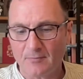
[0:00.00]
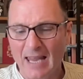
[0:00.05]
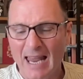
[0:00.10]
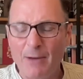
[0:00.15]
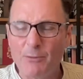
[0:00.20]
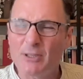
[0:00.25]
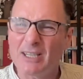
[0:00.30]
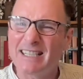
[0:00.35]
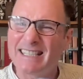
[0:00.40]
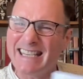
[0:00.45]
It
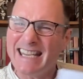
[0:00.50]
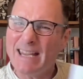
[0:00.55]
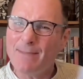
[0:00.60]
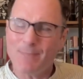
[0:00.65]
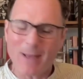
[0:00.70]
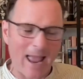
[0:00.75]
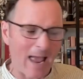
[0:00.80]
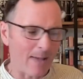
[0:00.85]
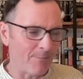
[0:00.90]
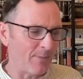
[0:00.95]
was a
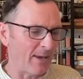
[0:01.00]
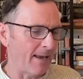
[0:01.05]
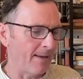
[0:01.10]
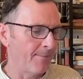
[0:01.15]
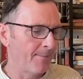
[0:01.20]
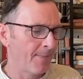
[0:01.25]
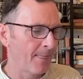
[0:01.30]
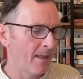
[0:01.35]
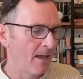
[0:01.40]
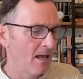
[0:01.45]
deep happy,
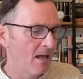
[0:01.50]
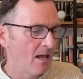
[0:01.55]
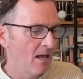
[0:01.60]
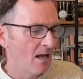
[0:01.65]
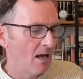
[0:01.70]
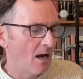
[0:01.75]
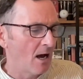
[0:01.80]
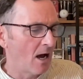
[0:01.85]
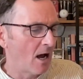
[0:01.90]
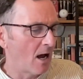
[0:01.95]

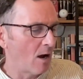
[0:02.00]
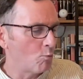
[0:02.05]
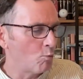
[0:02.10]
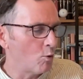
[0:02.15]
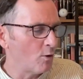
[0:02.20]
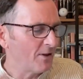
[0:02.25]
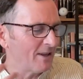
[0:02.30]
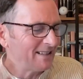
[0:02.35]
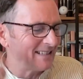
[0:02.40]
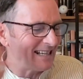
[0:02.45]

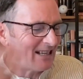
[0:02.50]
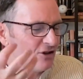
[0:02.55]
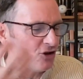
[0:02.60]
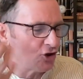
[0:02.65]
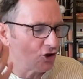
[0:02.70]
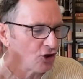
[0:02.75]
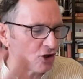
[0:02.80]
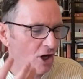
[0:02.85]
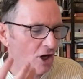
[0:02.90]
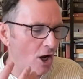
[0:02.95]
one that didn't
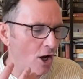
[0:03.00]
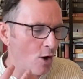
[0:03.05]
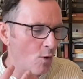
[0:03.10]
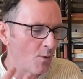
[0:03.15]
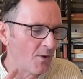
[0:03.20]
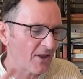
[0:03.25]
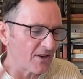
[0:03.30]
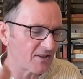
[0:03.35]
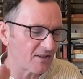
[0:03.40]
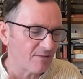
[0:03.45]
show
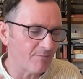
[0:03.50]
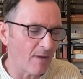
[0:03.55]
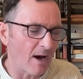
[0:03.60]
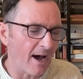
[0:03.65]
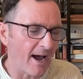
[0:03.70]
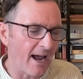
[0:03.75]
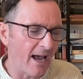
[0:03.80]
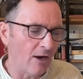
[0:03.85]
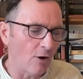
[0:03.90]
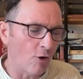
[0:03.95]
with a
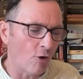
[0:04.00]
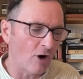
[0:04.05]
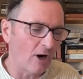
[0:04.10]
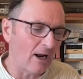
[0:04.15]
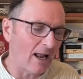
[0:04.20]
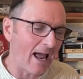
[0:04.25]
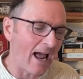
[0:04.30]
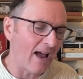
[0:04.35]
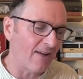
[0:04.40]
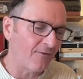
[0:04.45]
smile or a
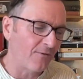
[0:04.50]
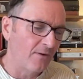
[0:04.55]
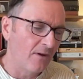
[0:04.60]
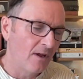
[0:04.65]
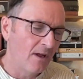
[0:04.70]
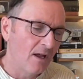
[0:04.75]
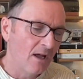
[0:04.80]
laugh,